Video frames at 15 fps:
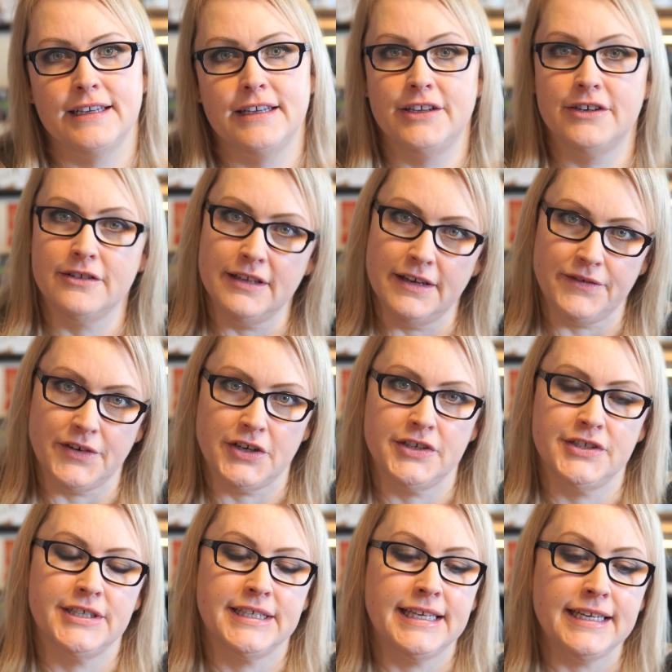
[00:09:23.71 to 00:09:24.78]
in your liver
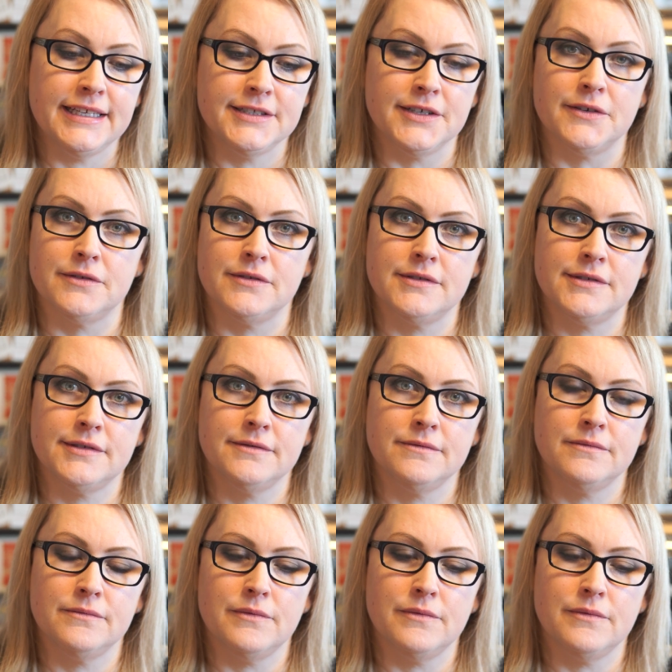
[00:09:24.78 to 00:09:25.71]
to ketones,